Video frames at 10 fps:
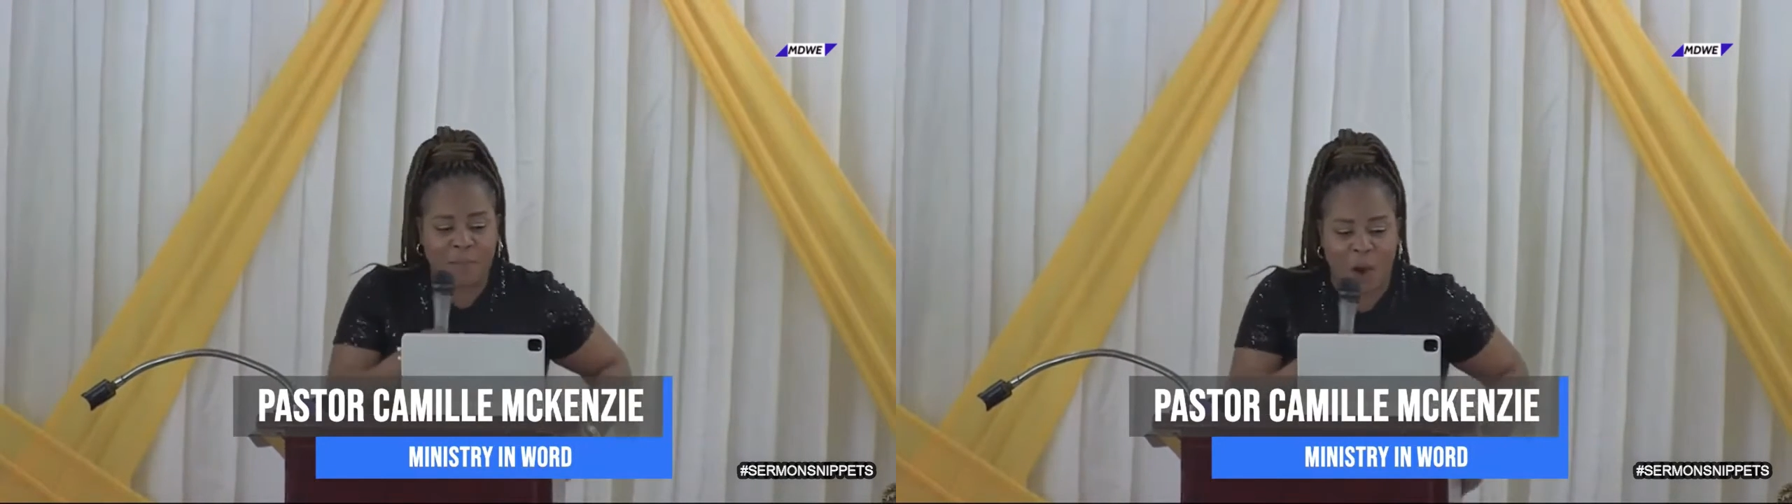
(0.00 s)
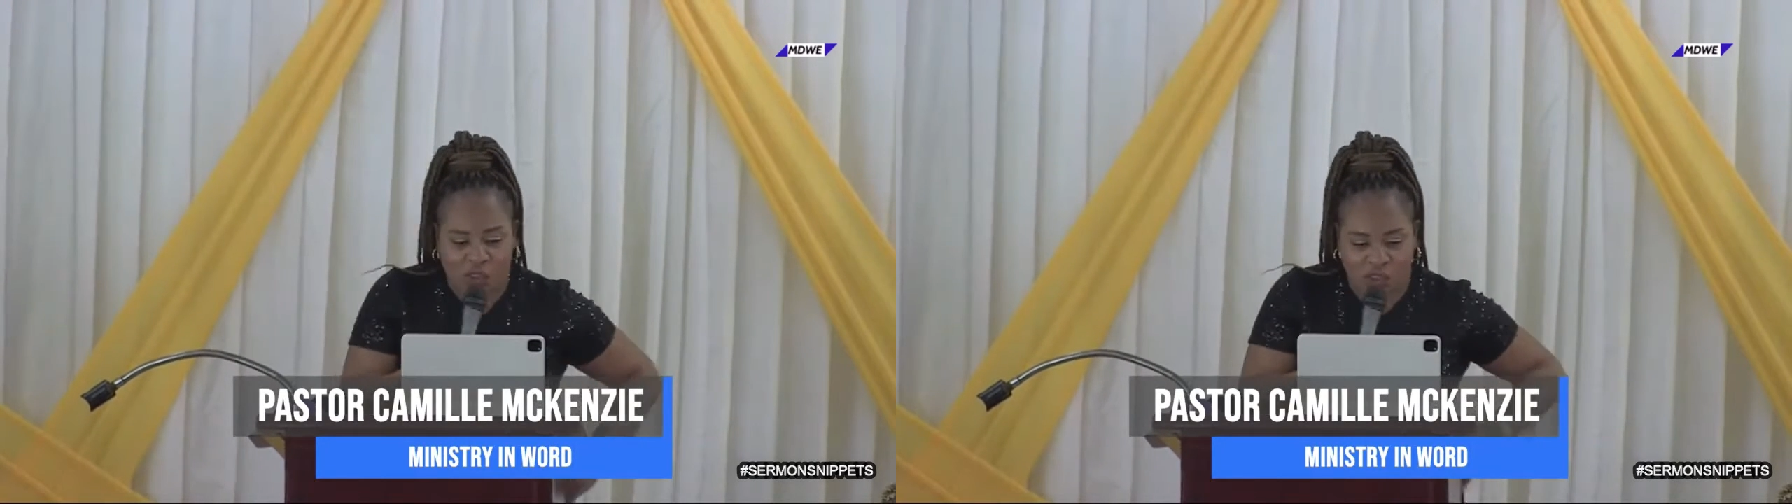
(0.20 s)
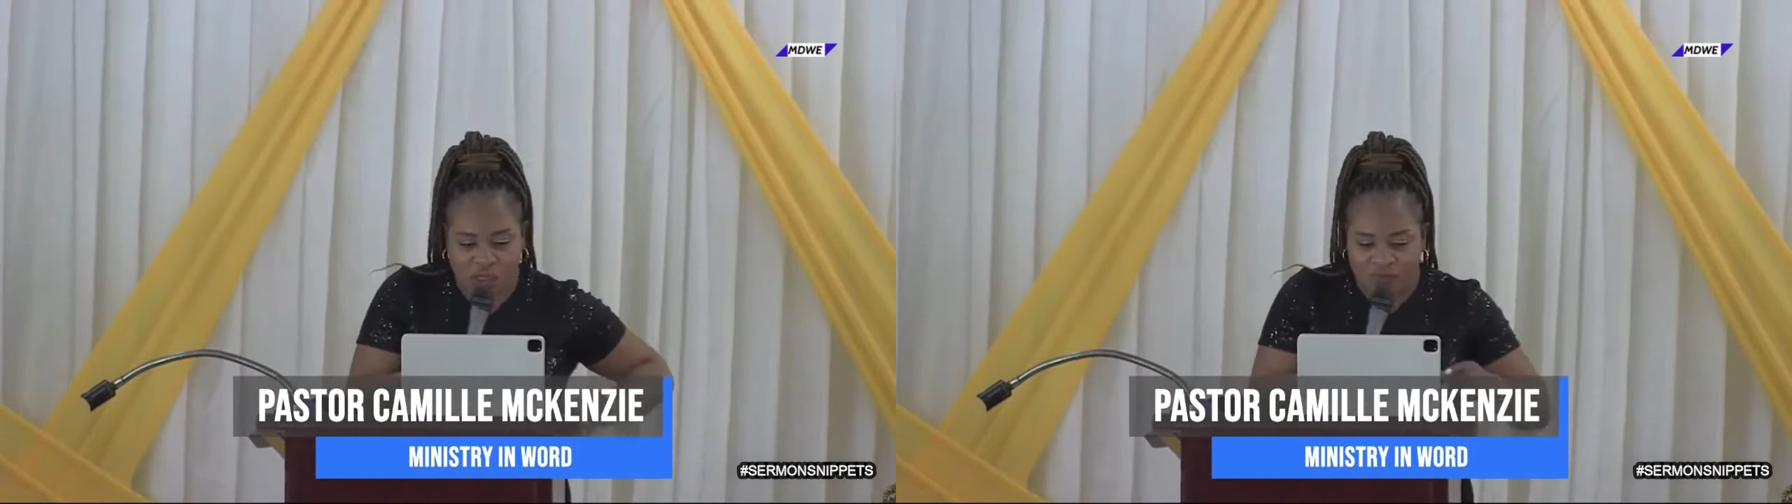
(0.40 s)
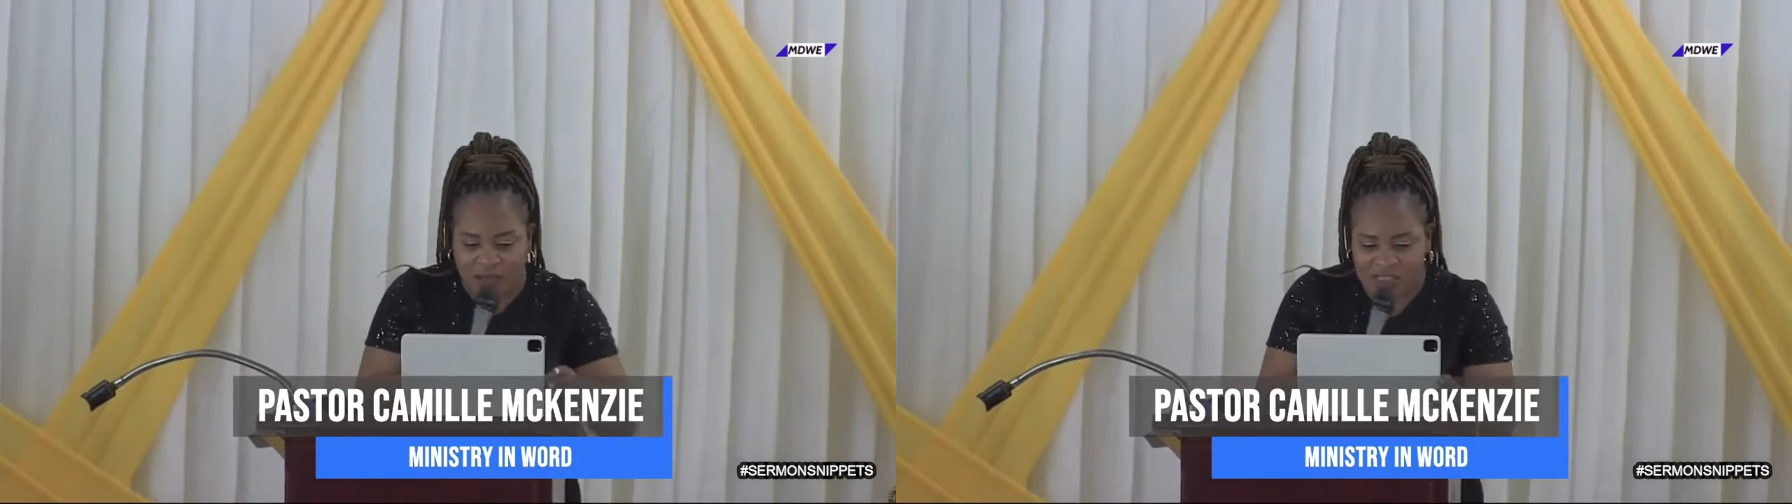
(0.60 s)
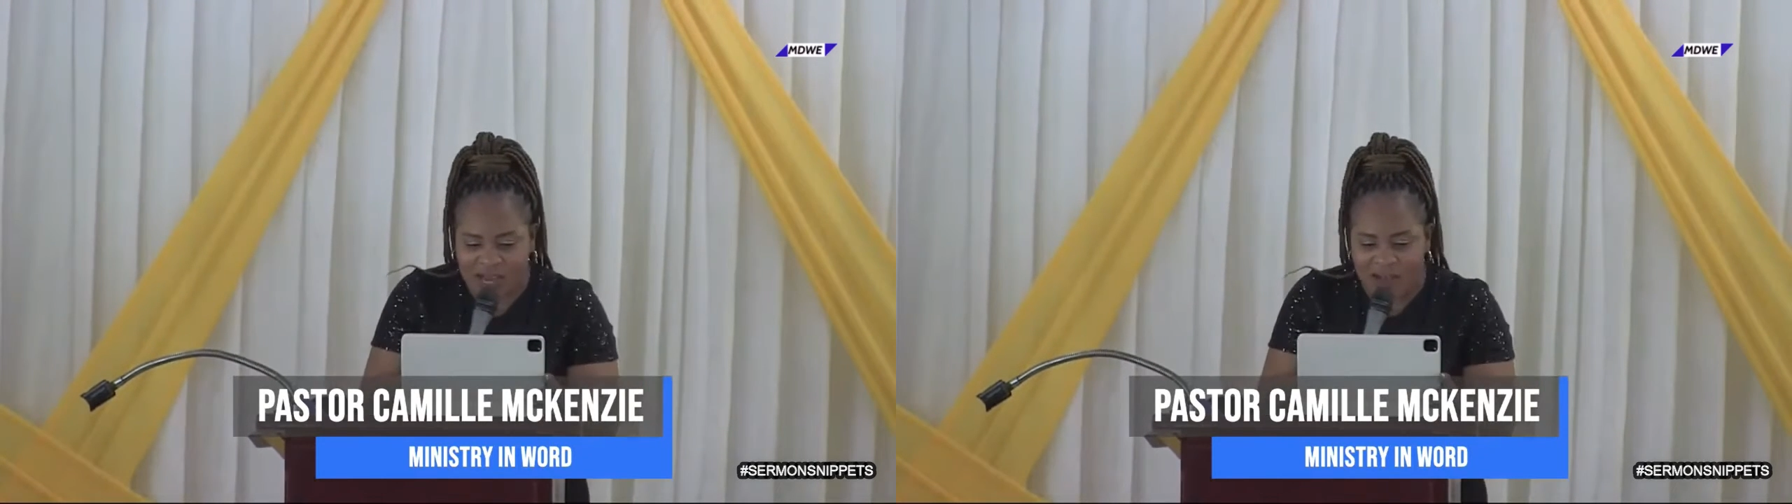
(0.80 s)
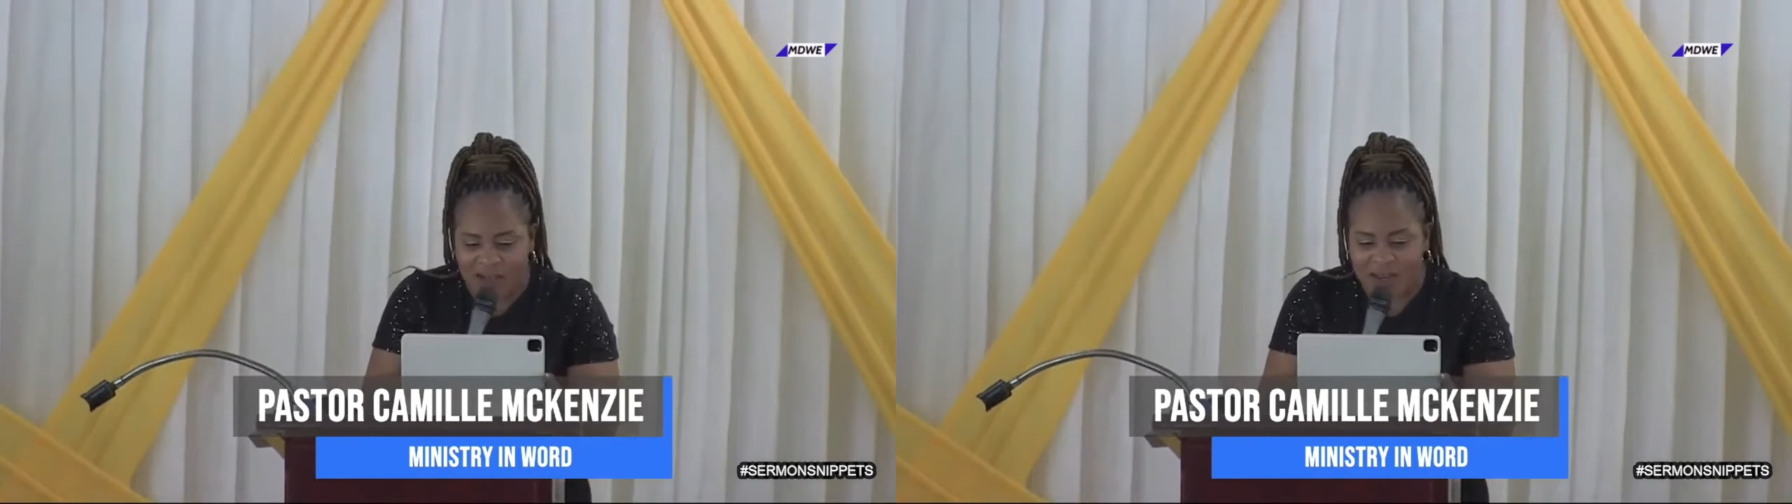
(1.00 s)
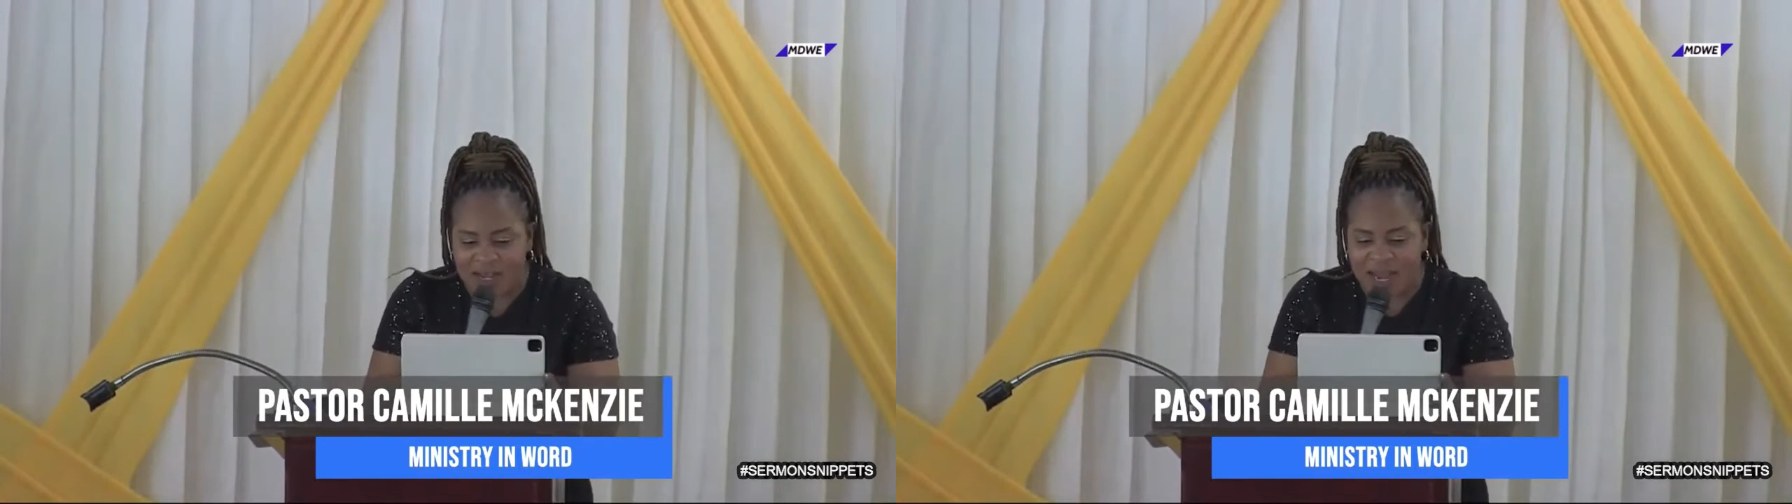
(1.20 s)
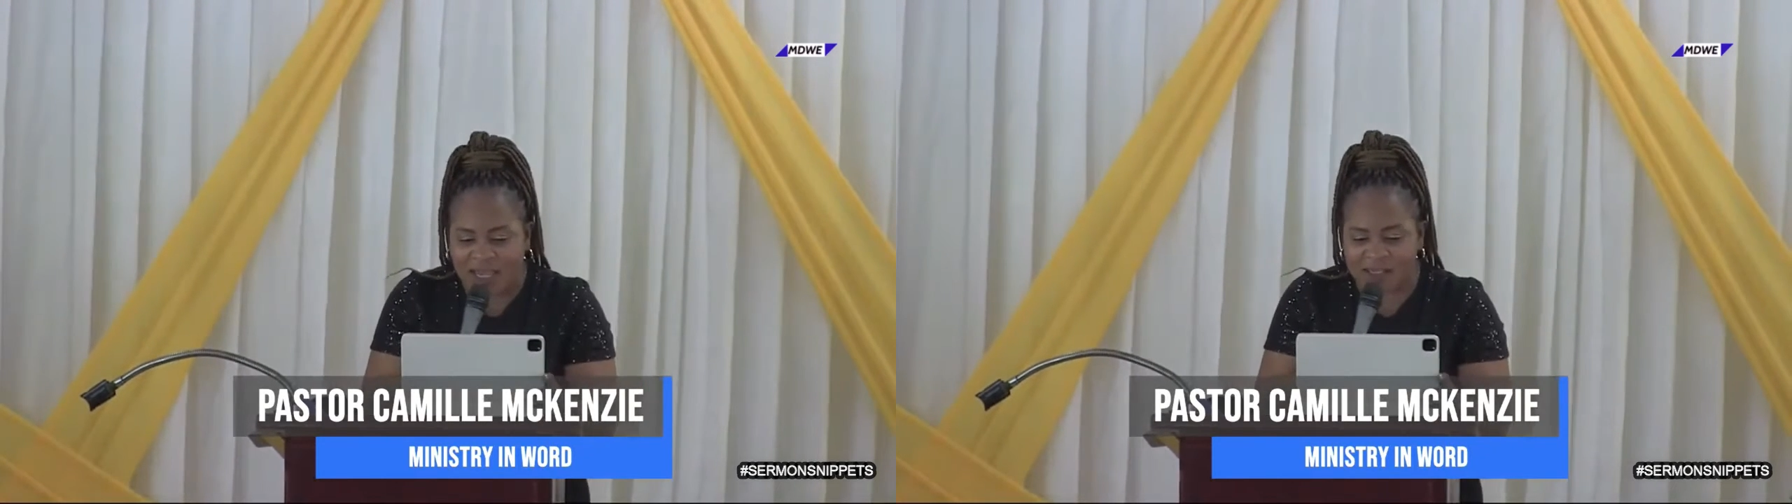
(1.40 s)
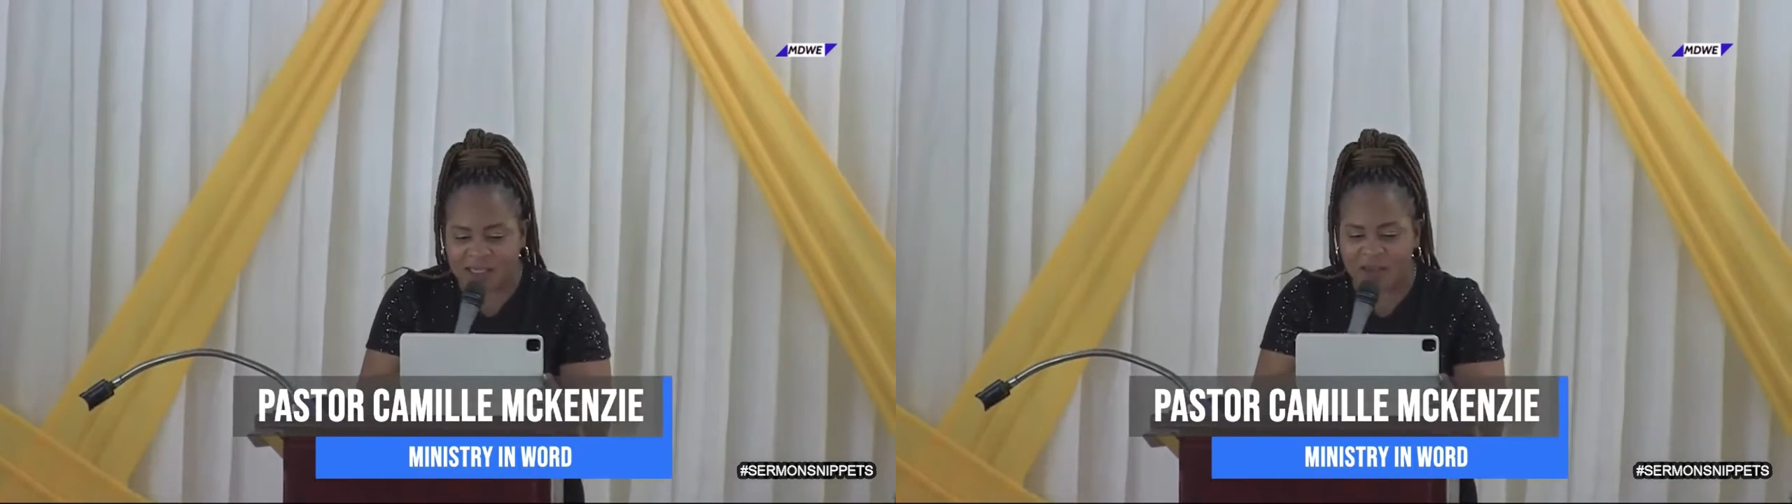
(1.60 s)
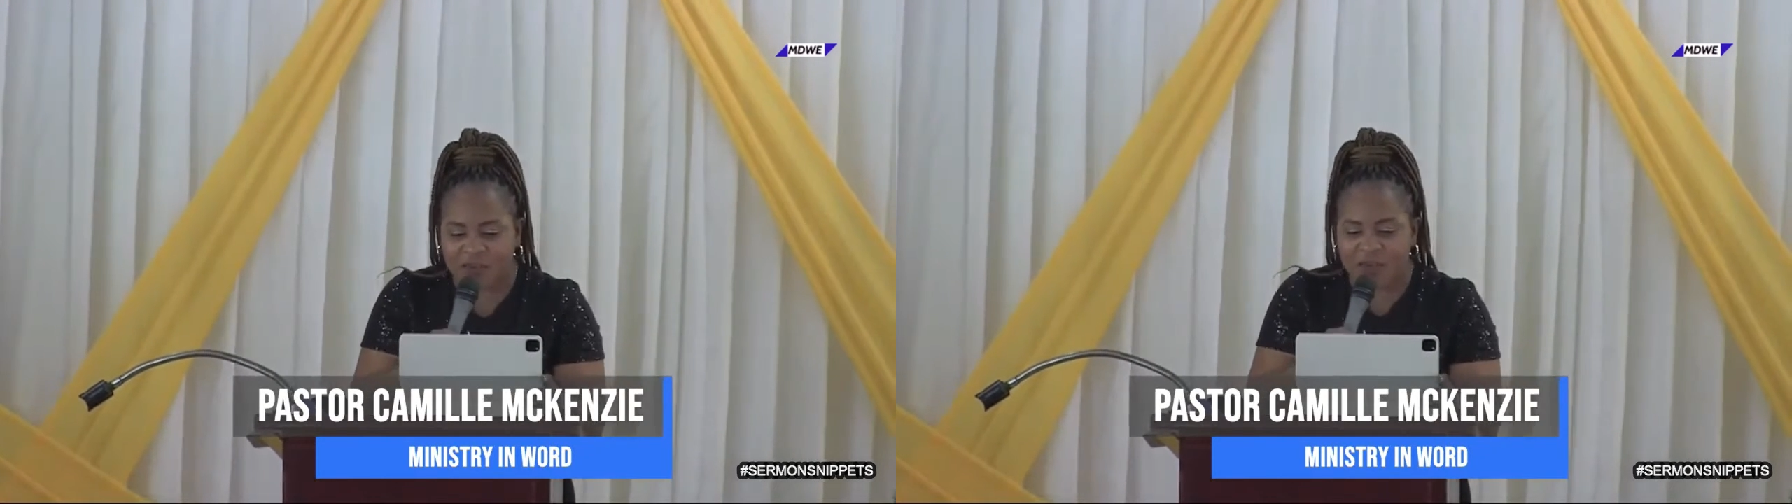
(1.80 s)
most of us have a
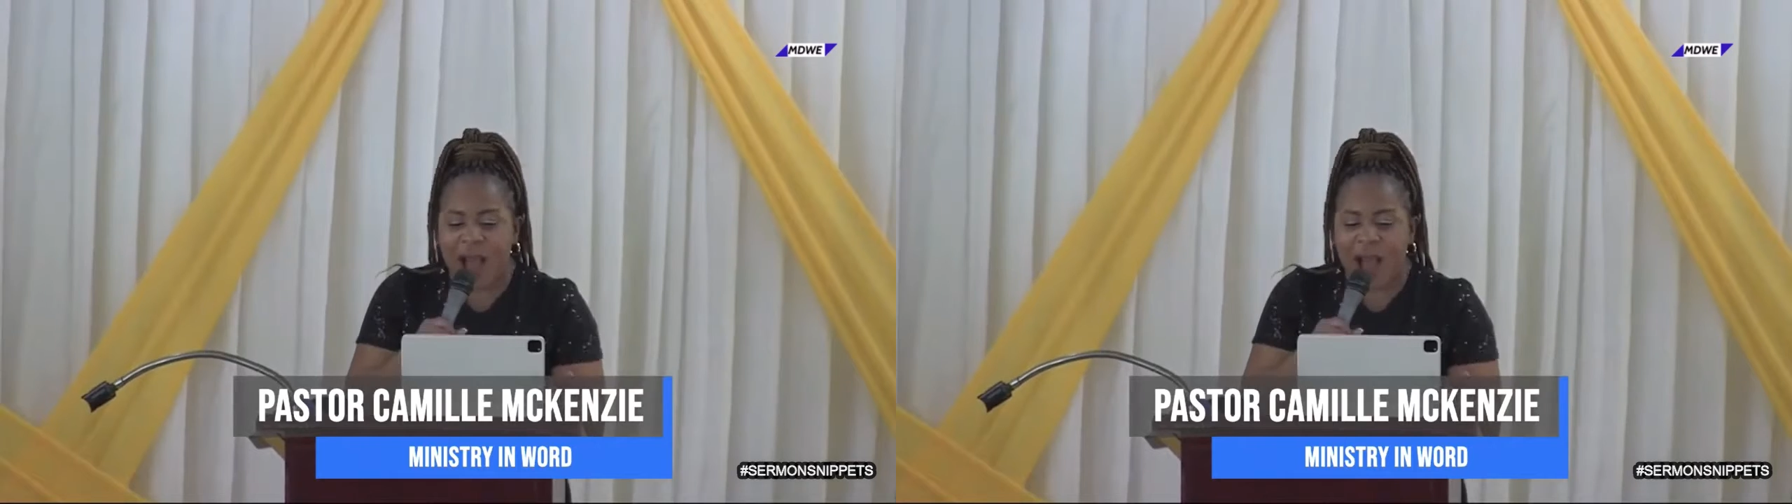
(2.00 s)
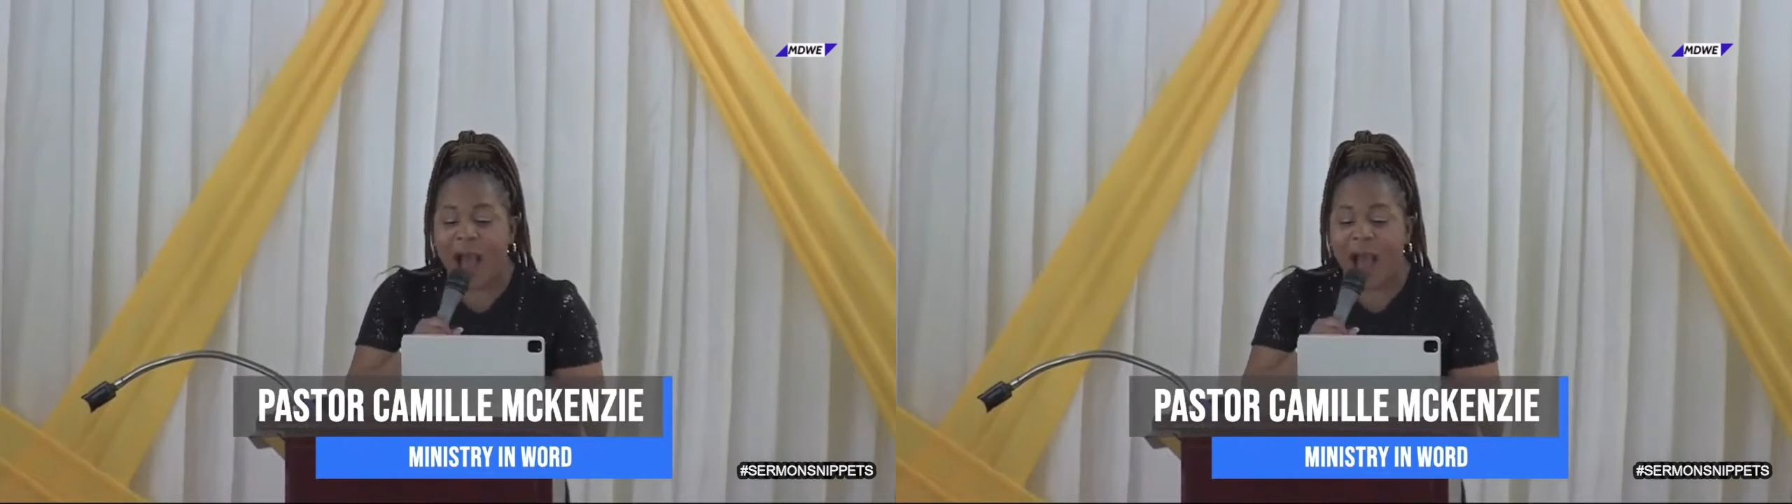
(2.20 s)
negative